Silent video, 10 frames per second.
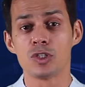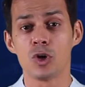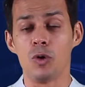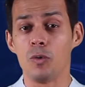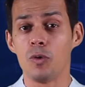
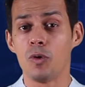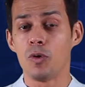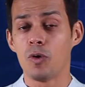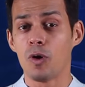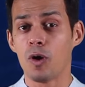So,
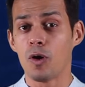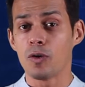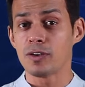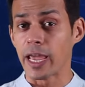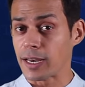
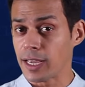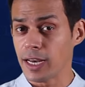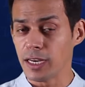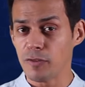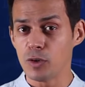technical
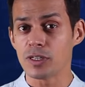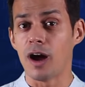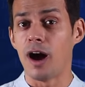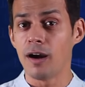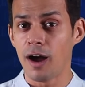interviews
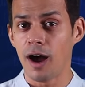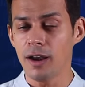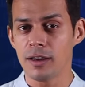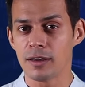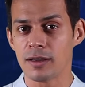are
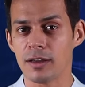hard,